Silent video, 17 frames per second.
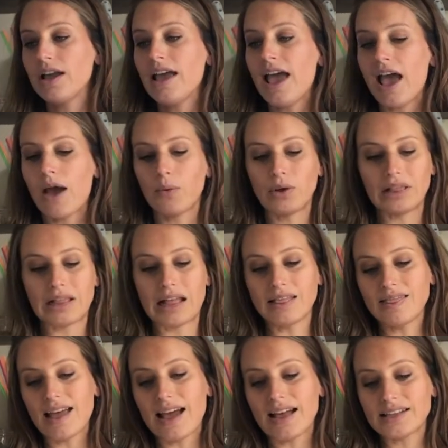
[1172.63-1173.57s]
and we let
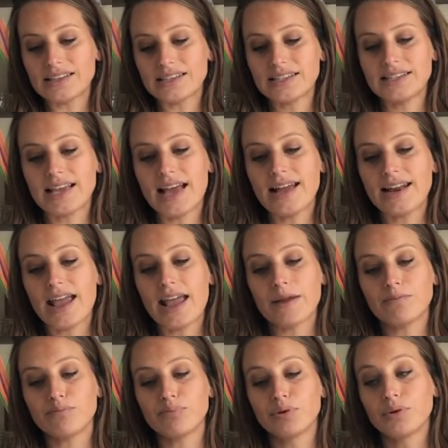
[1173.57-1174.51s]
that set
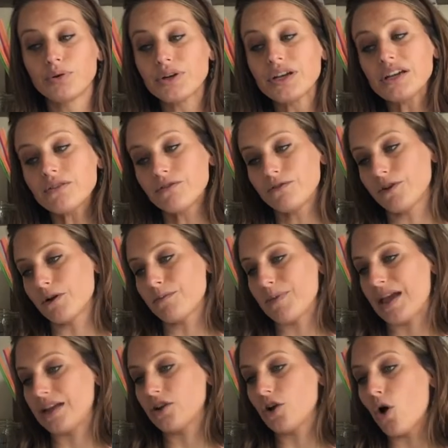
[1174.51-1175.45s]
and
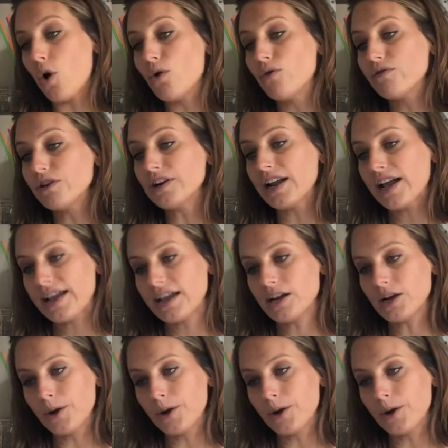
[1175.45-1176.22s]
pre-ferment overnight.